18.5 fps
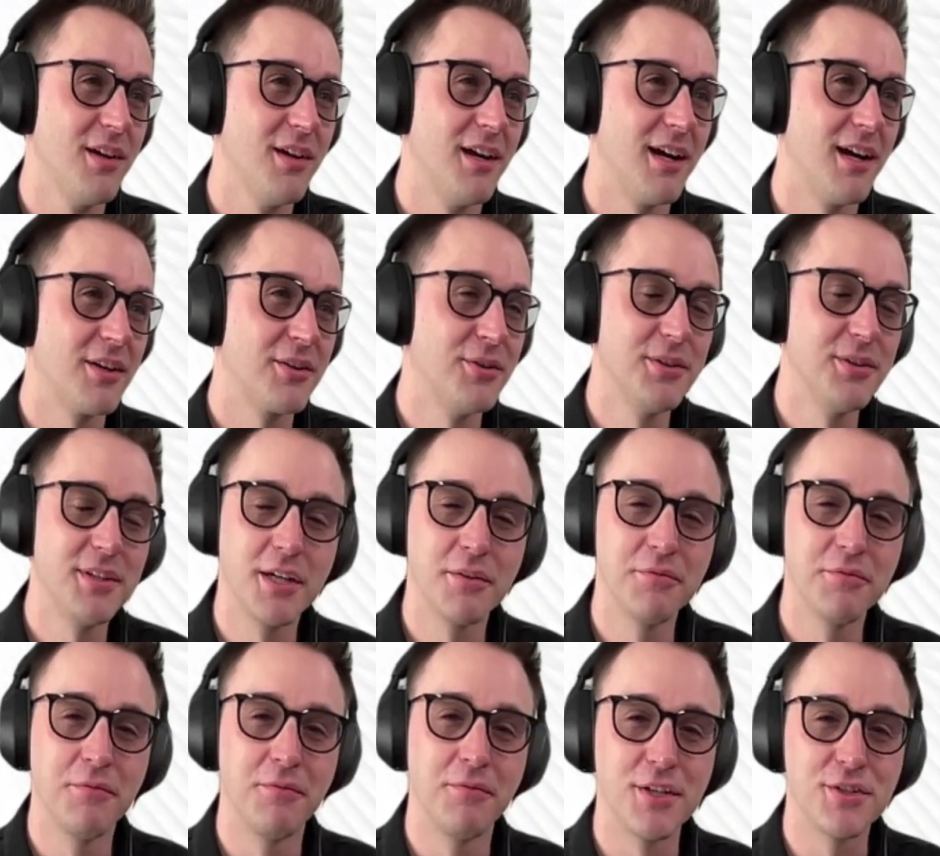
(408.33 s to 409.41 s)
I couldn't think of
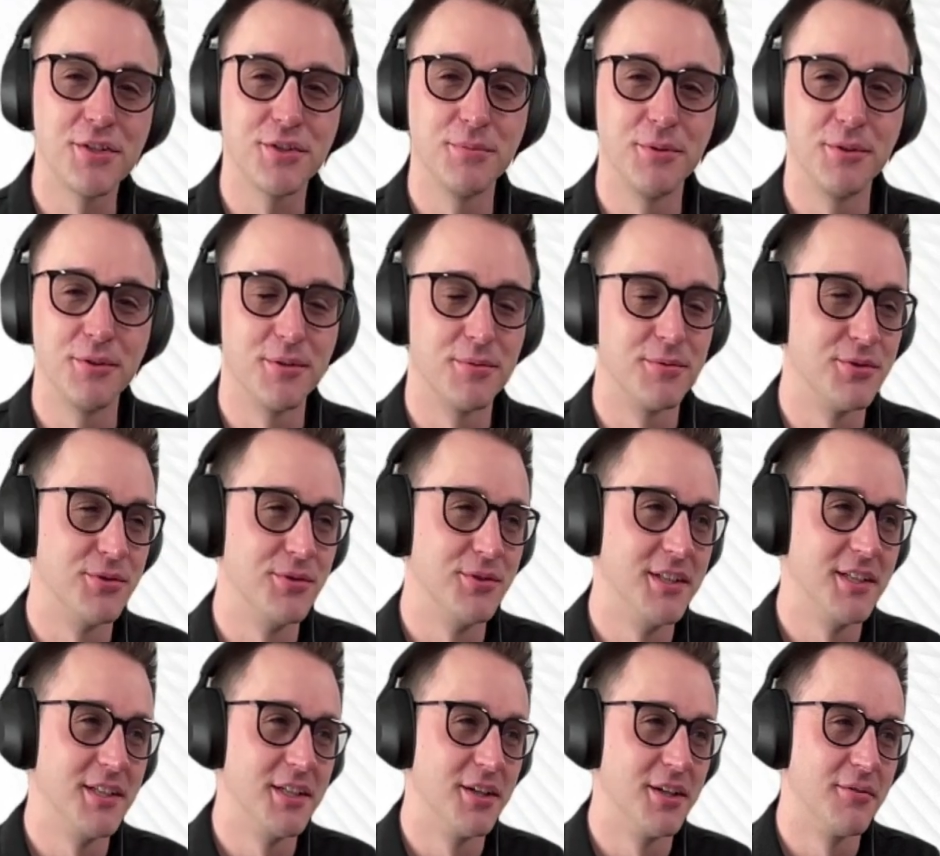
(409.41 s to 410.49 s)
a vegetable that was
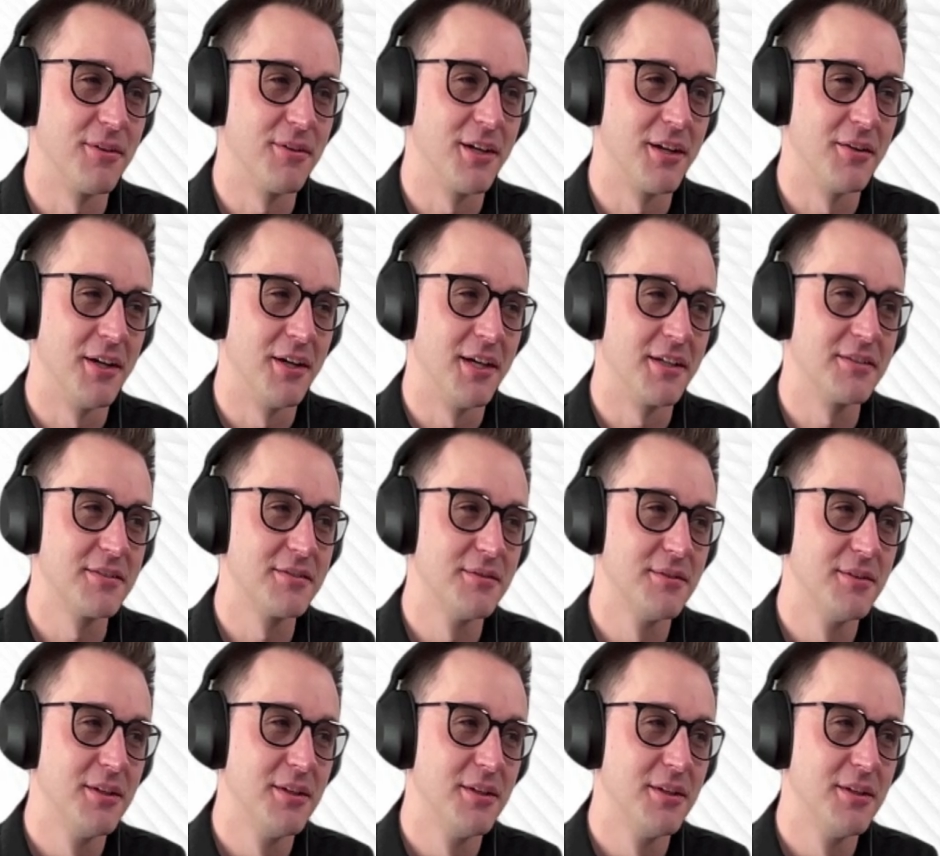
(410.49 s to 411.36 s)
unique enough that I liked,